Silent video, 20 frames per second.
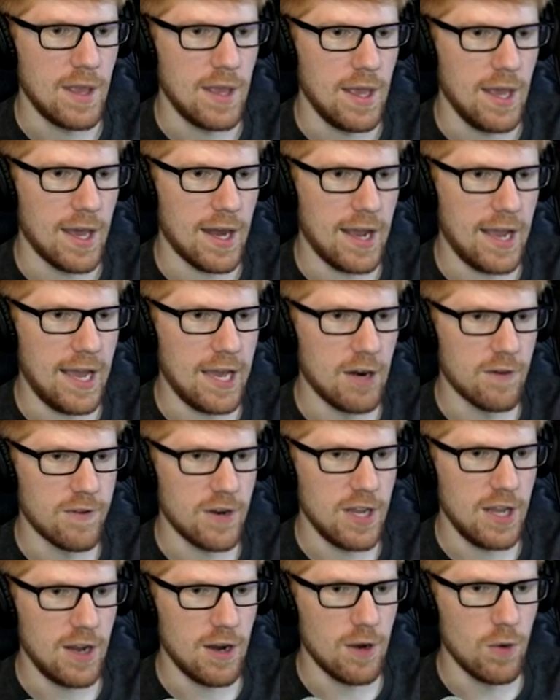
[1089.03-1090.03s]
I gotta hide over
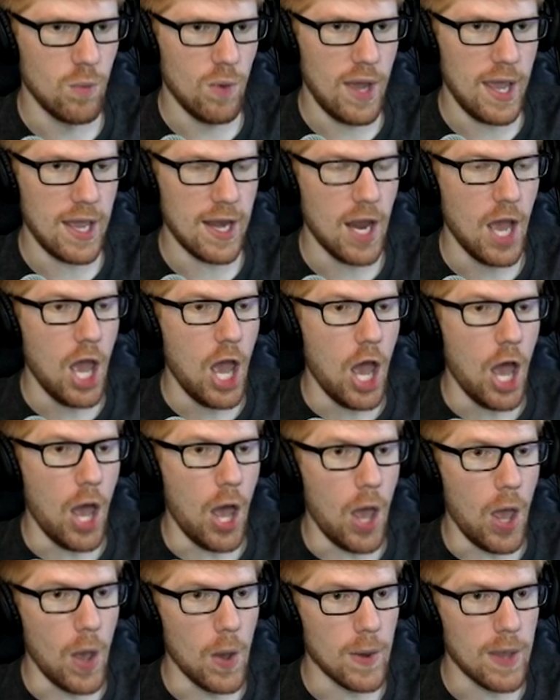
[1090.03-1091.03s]
here and wait.
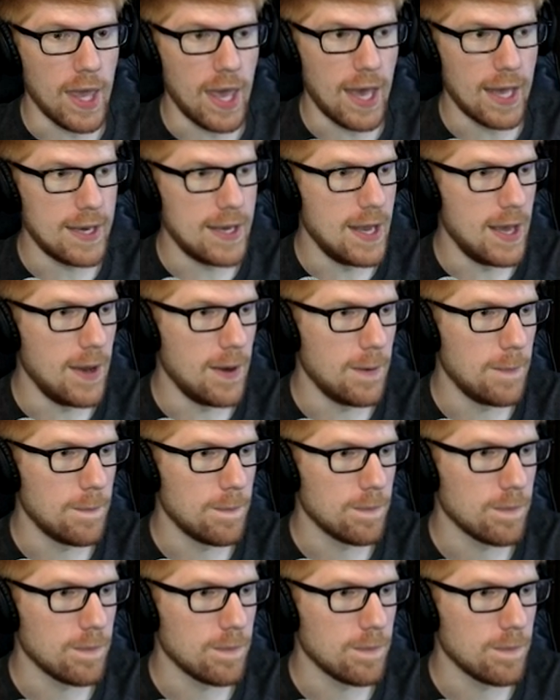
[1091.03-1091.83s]
Oh, God, no.